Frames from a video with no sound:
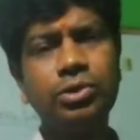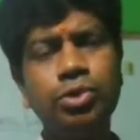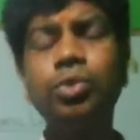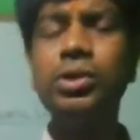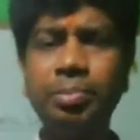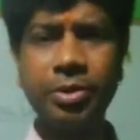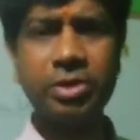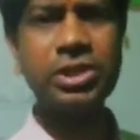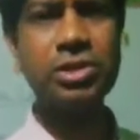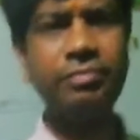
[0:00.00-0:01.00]
through the
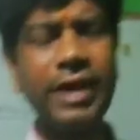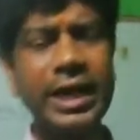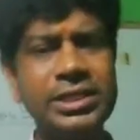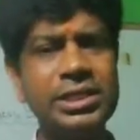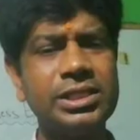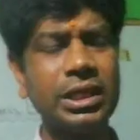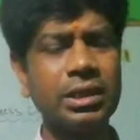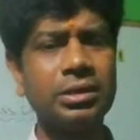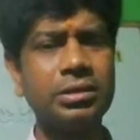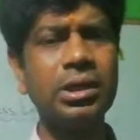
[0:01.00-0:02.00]
process of licensing.
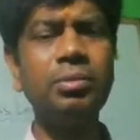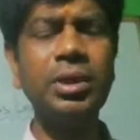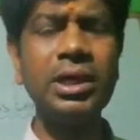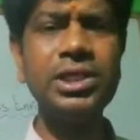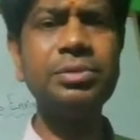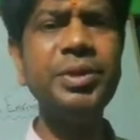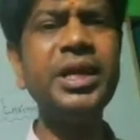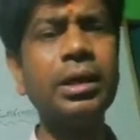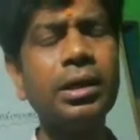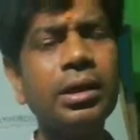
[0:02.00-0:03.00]
Now what does it
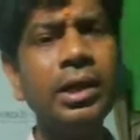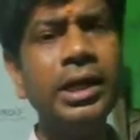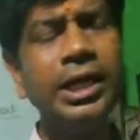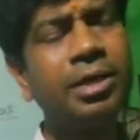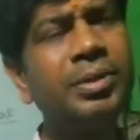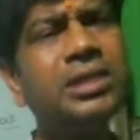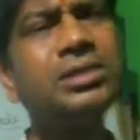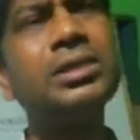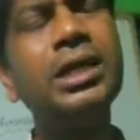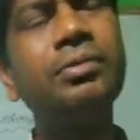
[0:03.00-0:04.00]
mean? It
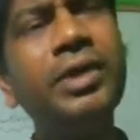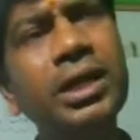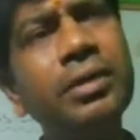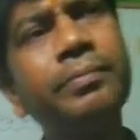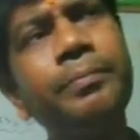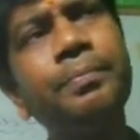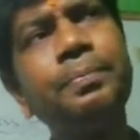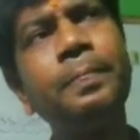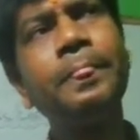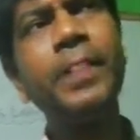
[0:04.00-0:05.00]
means that when
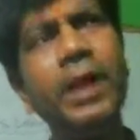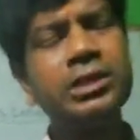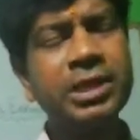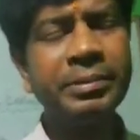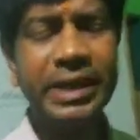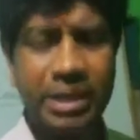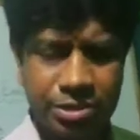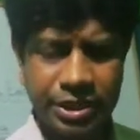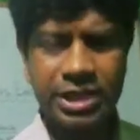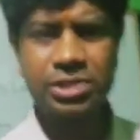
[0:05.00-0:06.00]
some
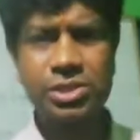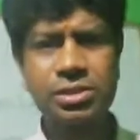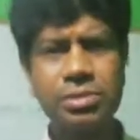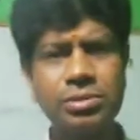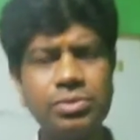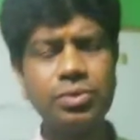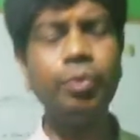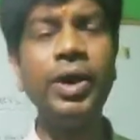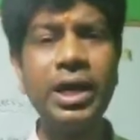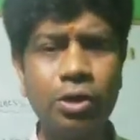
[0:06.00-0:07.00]
industries were